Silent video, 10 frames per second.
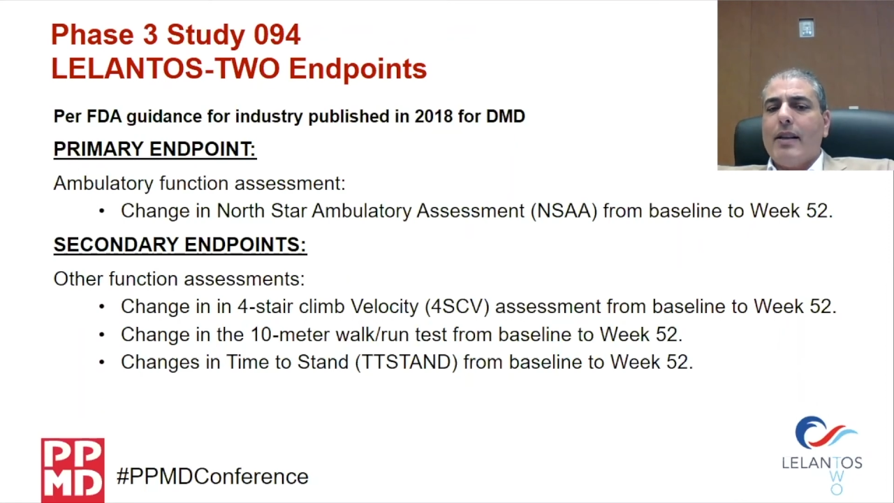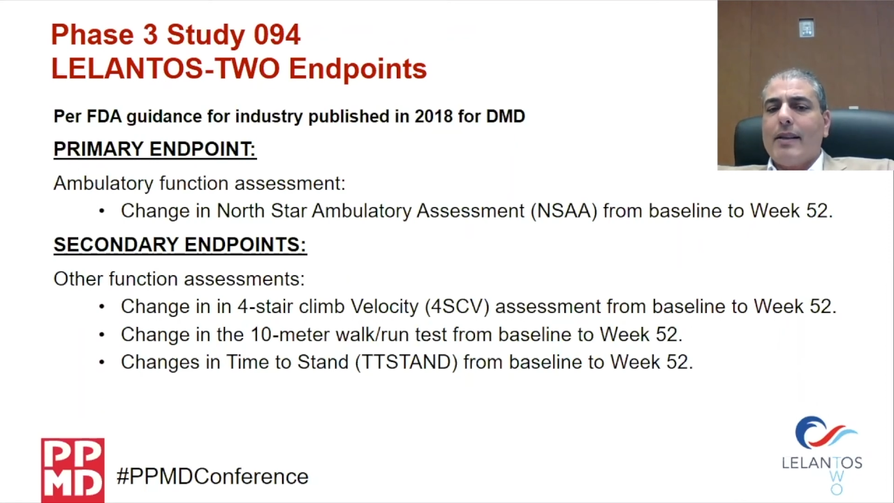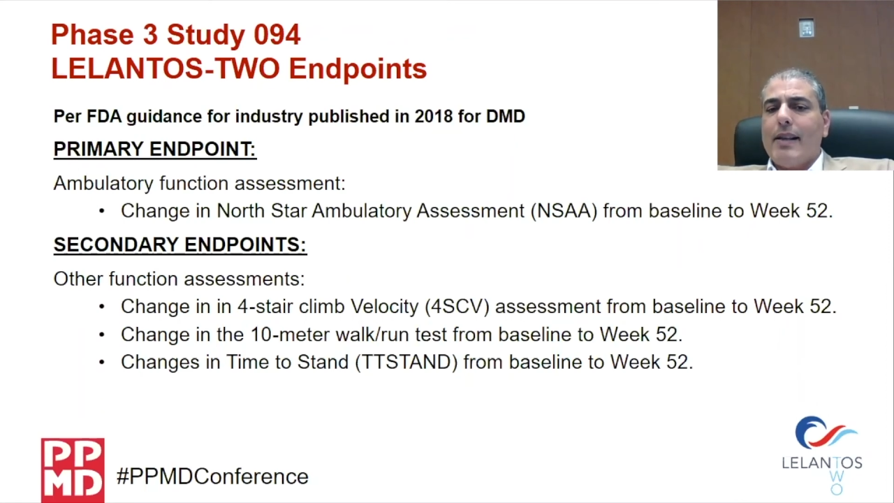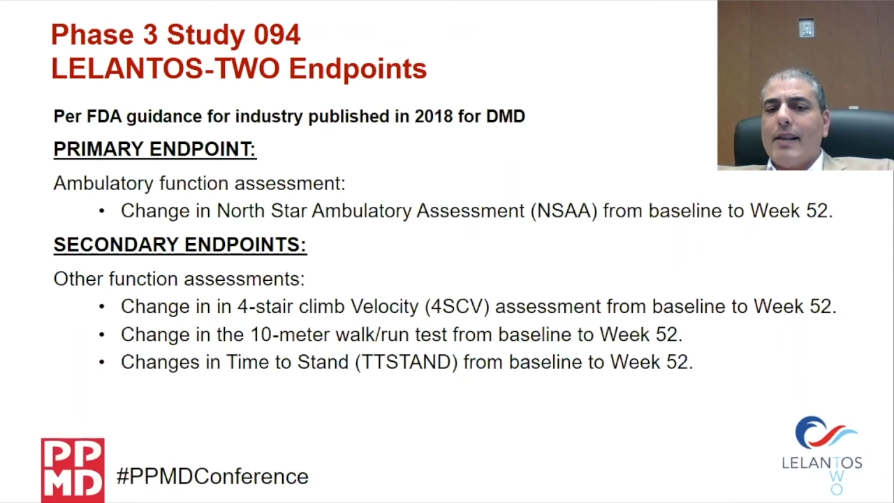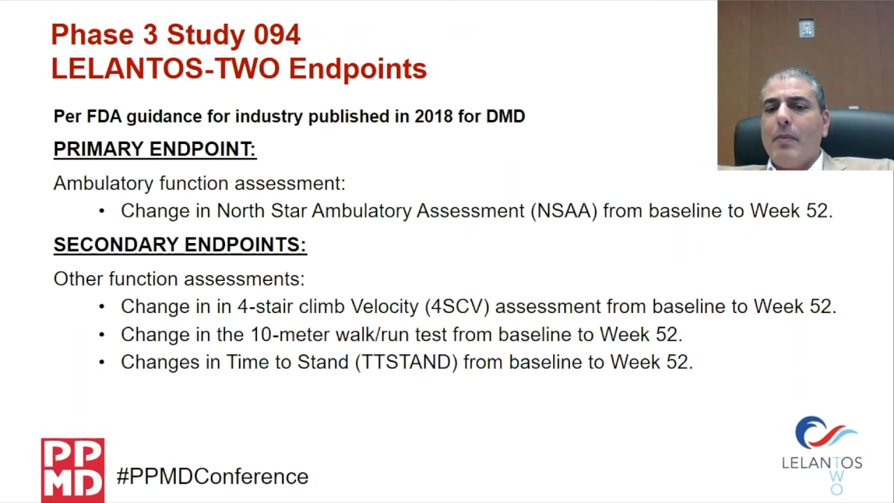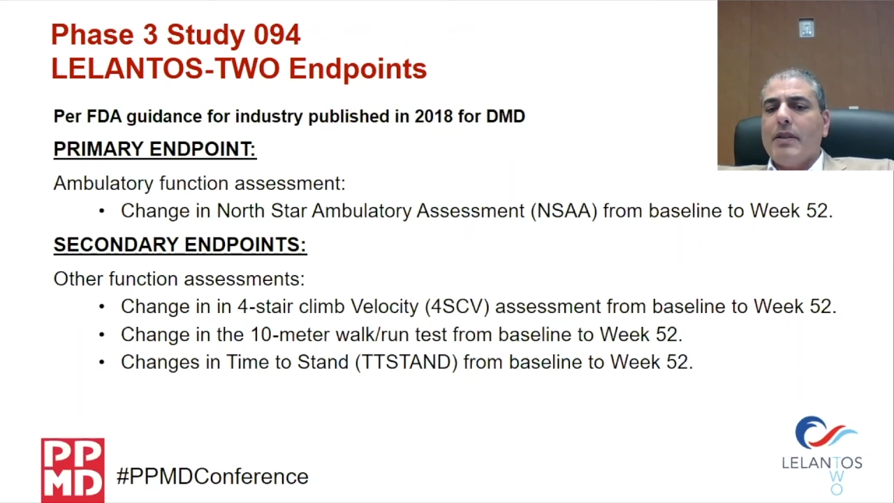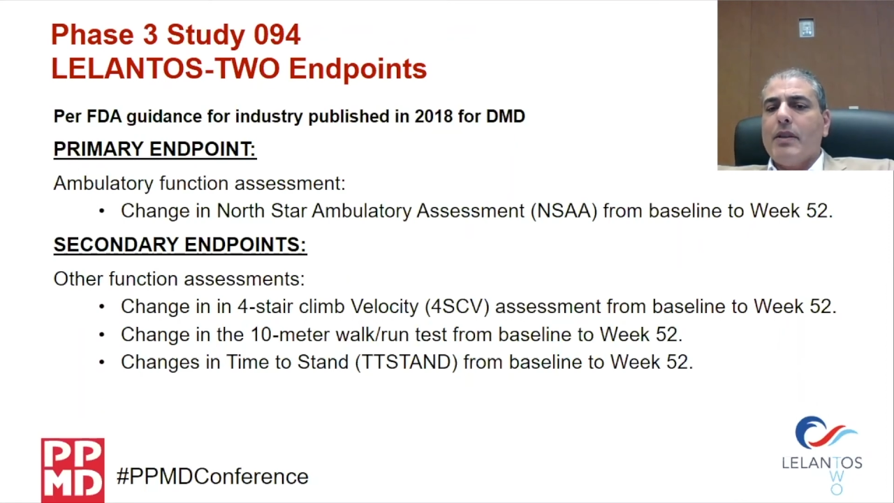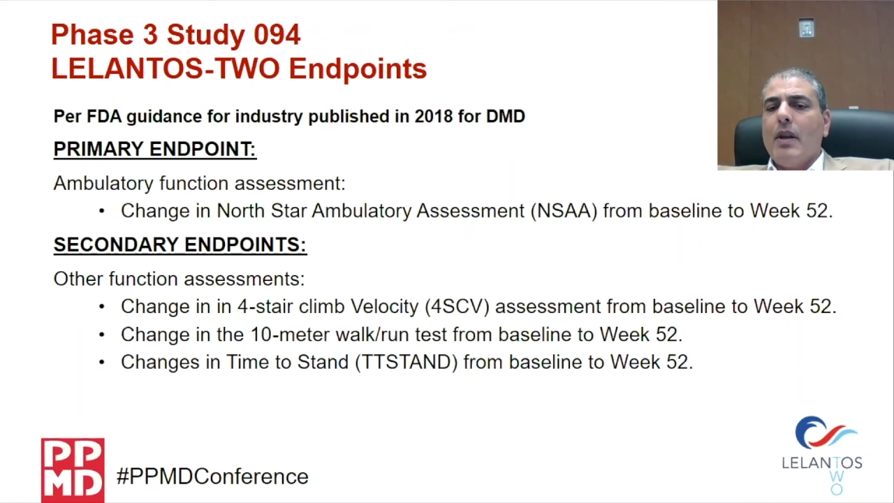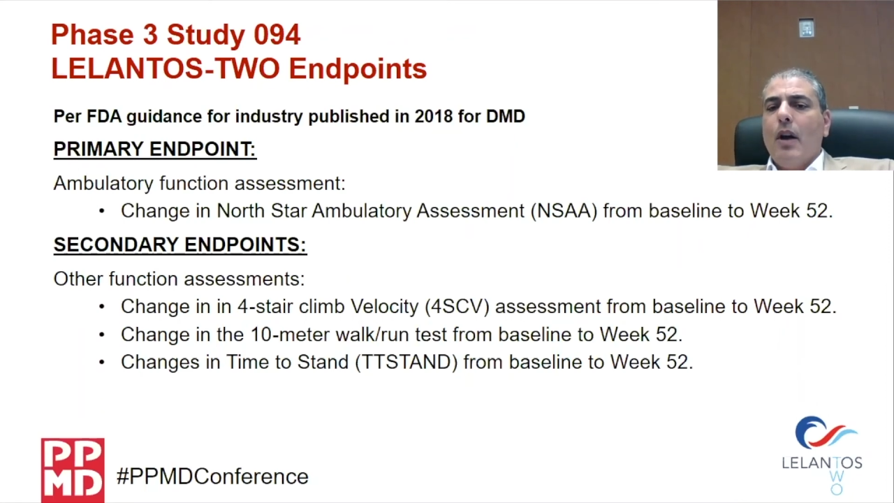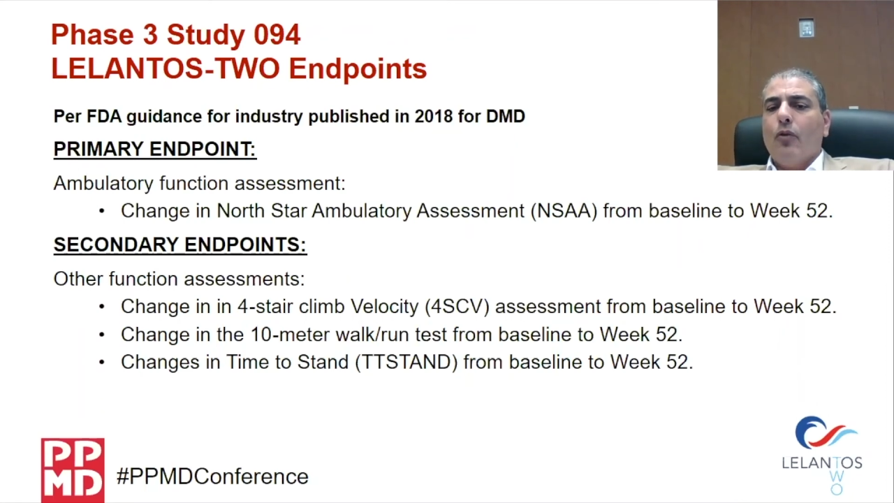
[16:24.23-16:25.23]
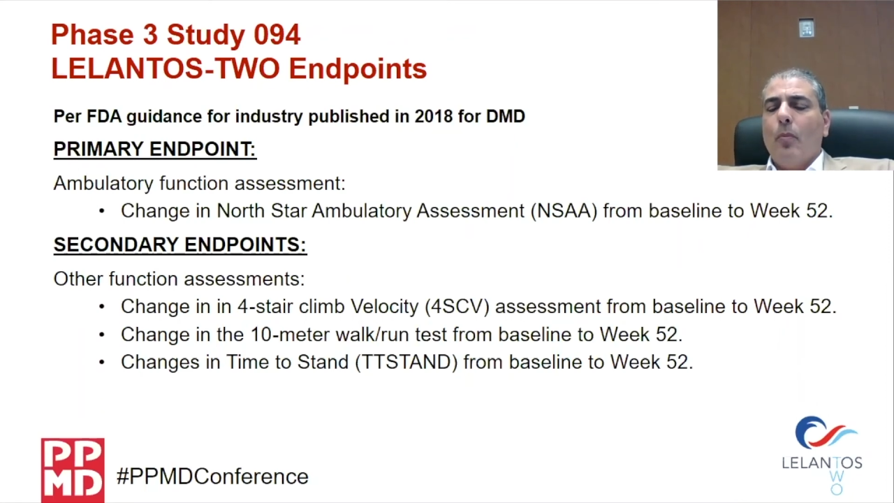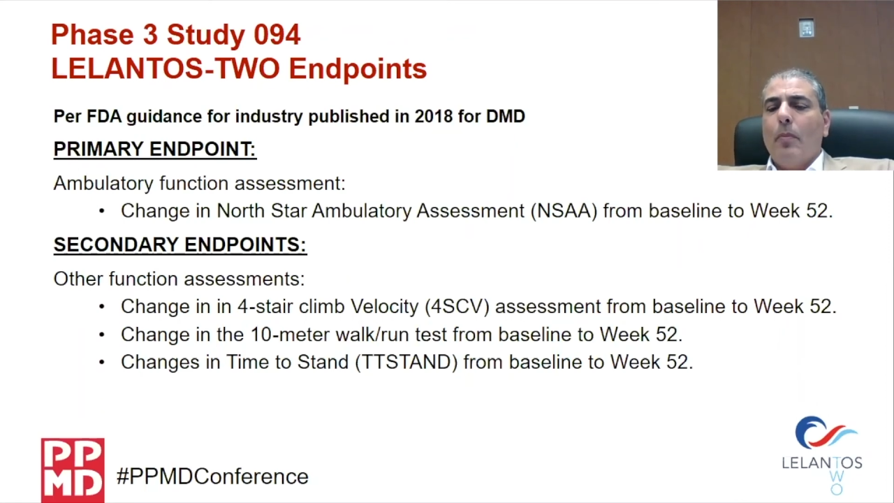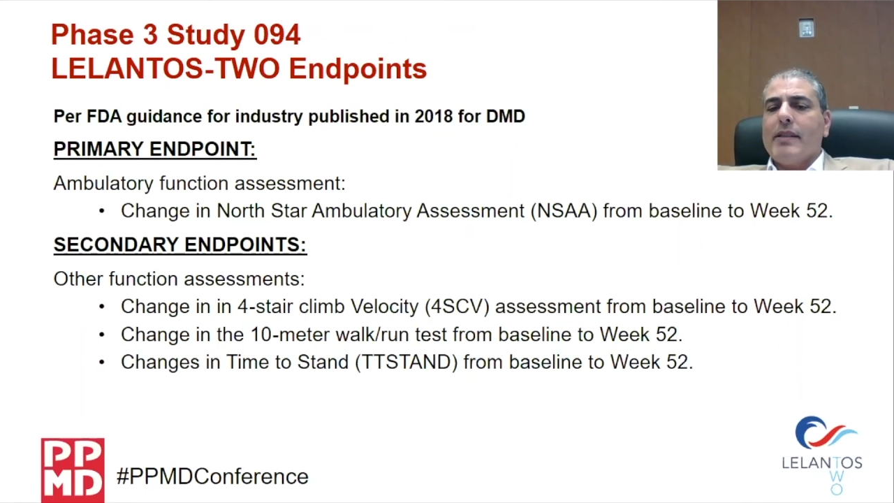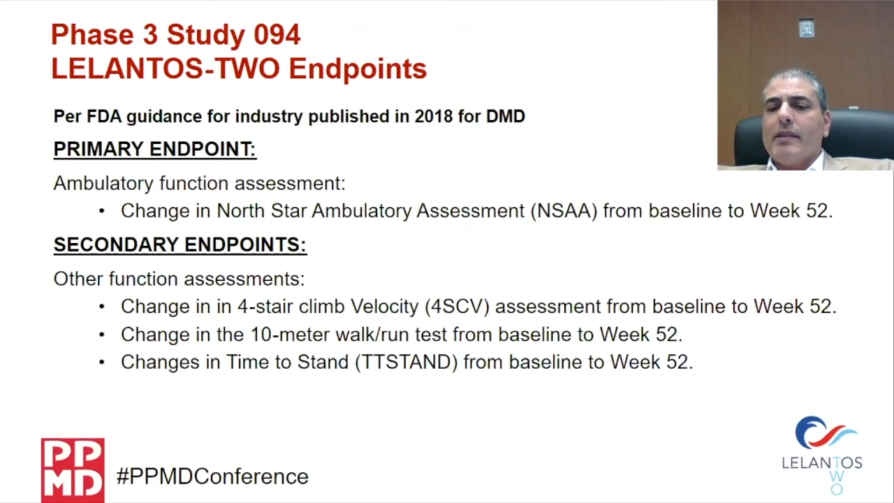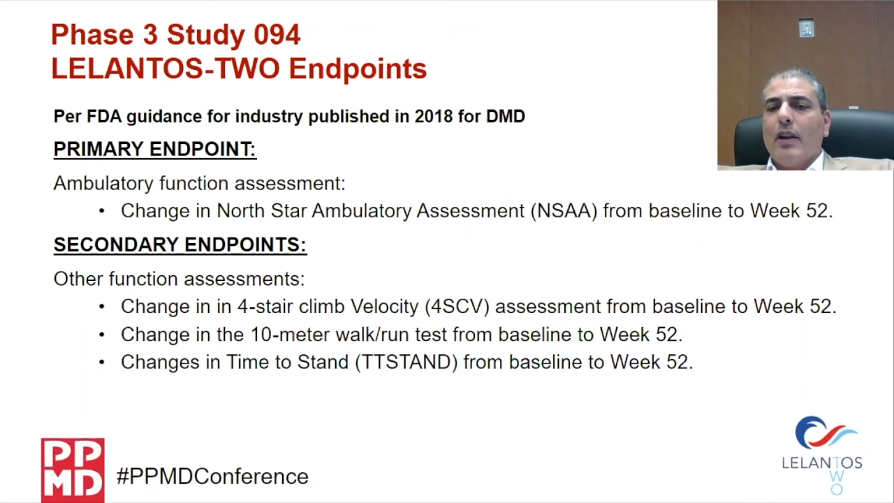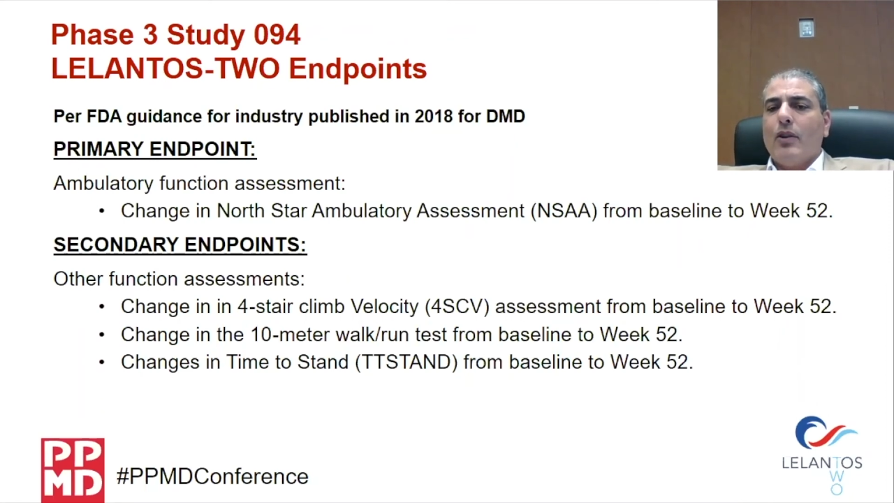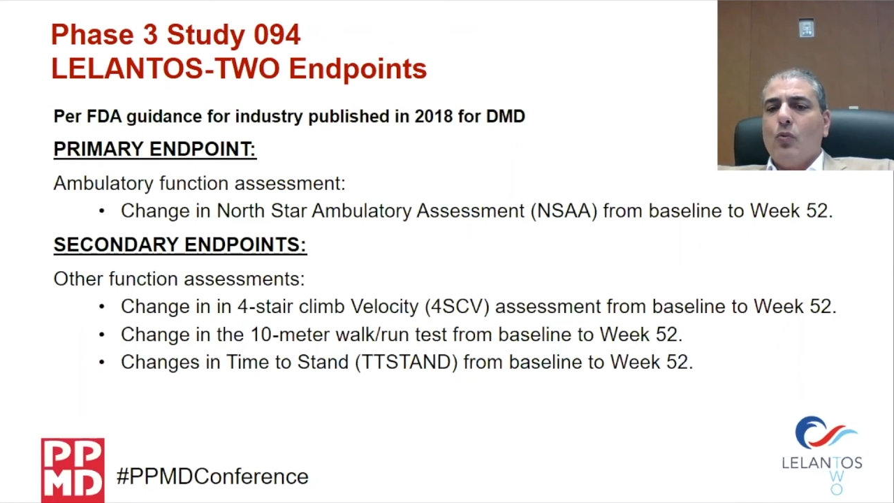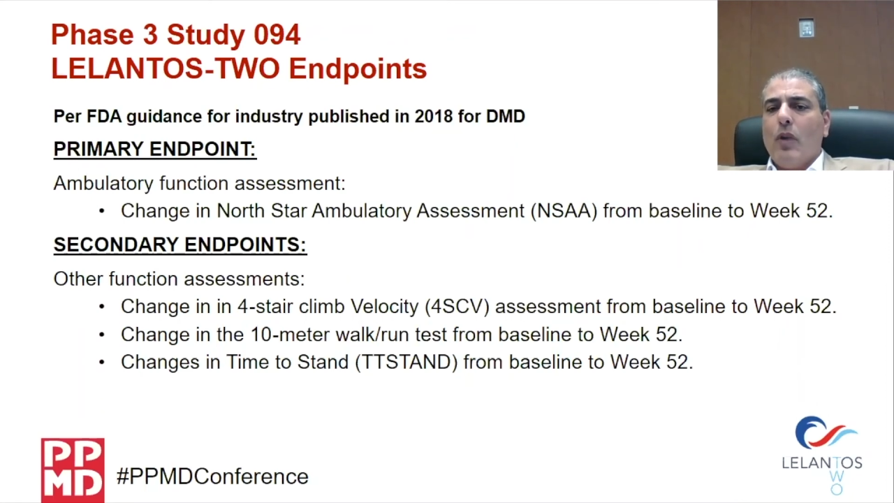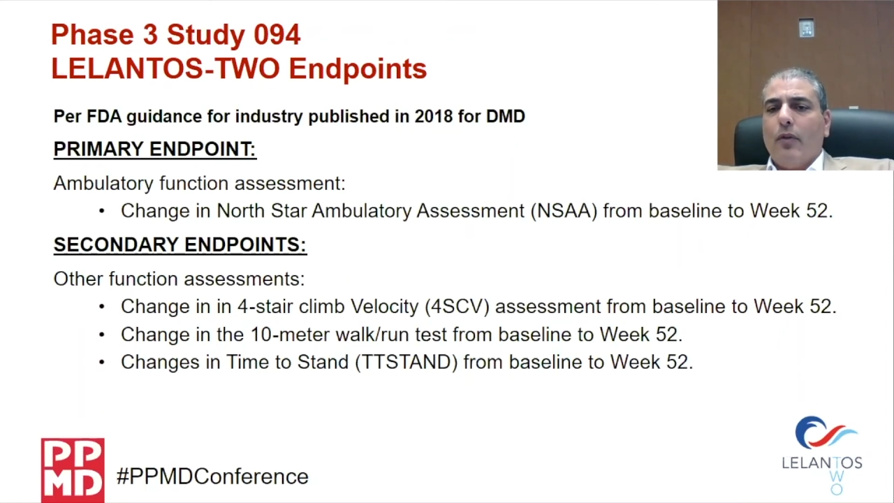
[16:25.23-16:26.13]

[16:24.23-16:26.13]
assessment from baseline to week